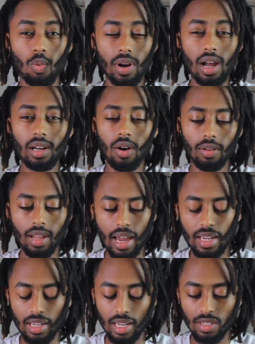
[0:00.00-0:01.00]
what I don't
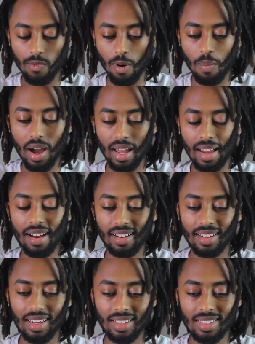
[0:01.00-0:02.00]
like is when my hair
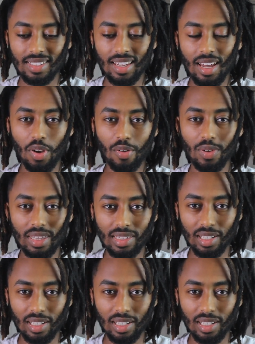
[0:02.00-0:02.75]
gets very